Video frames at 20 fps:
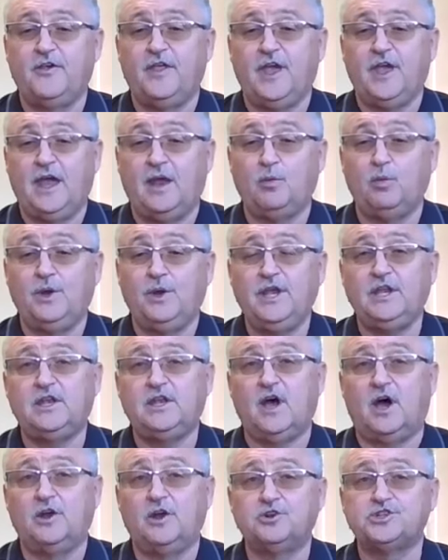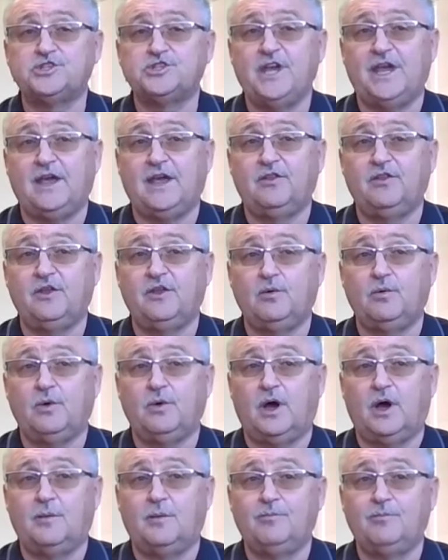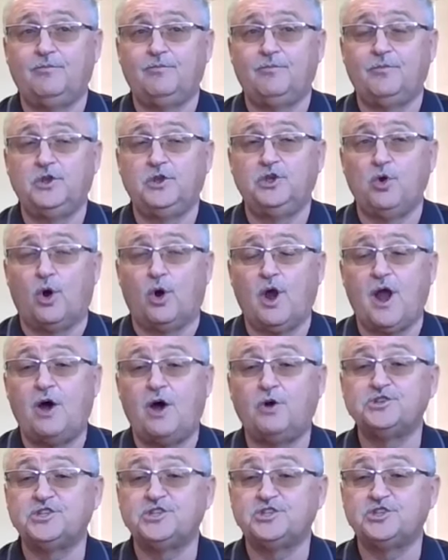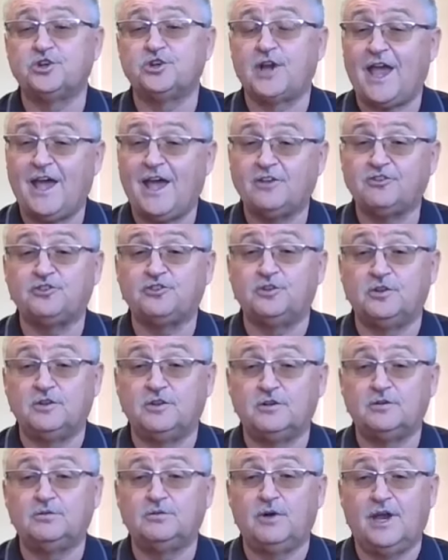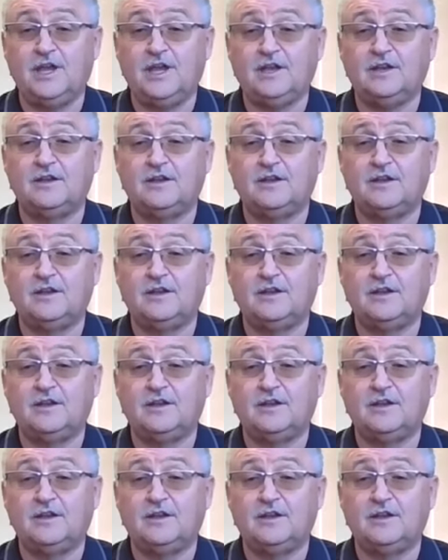And we need to understand that your house is your castle, right?